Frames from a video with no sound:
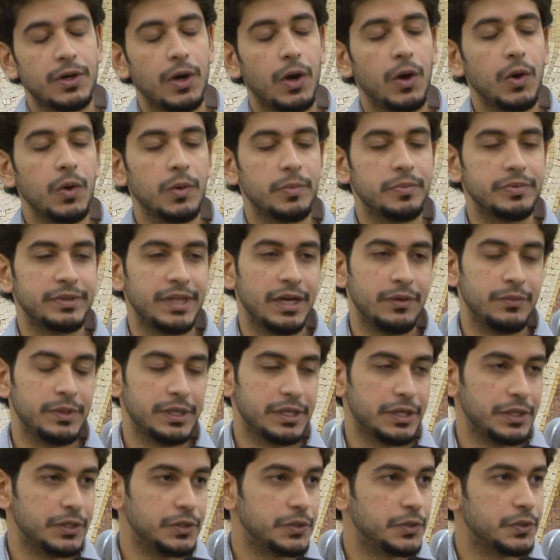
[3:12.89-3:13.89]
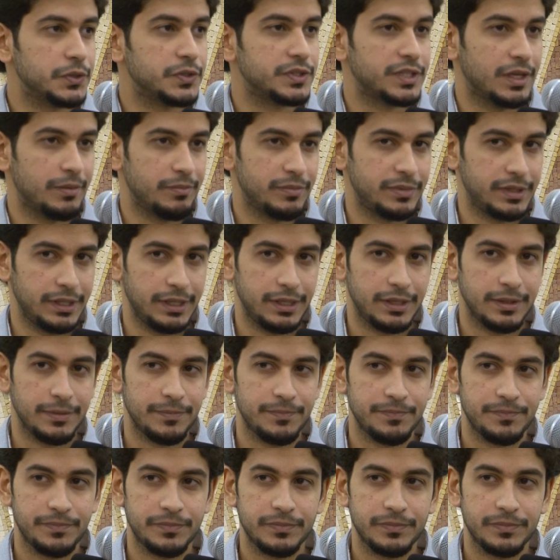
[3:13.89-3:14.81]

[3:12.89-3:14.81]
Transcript: hope that we can do something,